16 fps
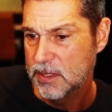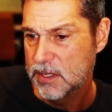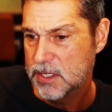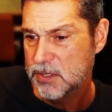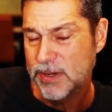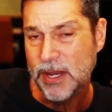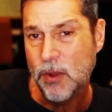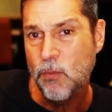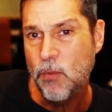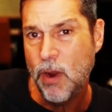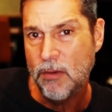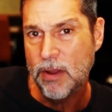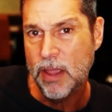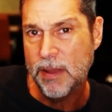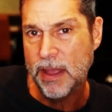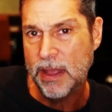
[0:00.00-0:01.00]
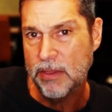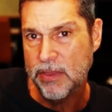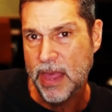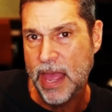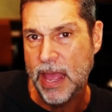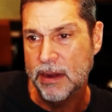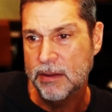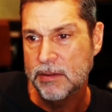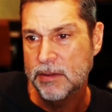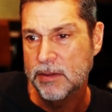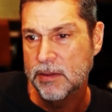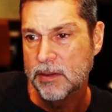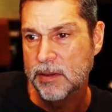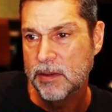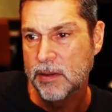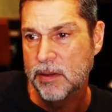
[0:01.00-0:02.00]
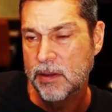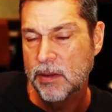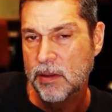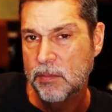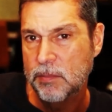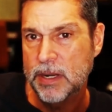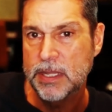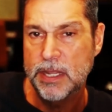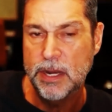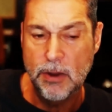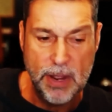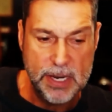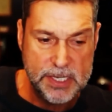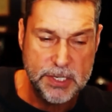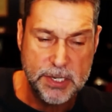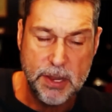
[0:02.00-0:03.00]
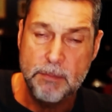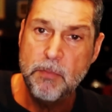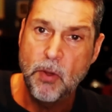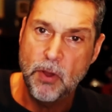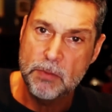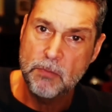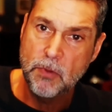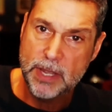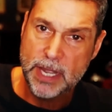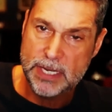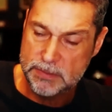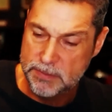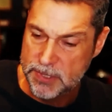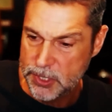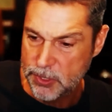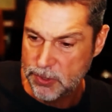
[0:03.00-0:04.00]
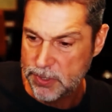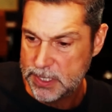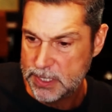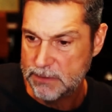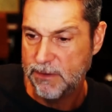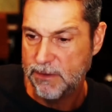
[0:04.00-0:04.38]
So I don't worry about that. But, at some point we'll get to maturity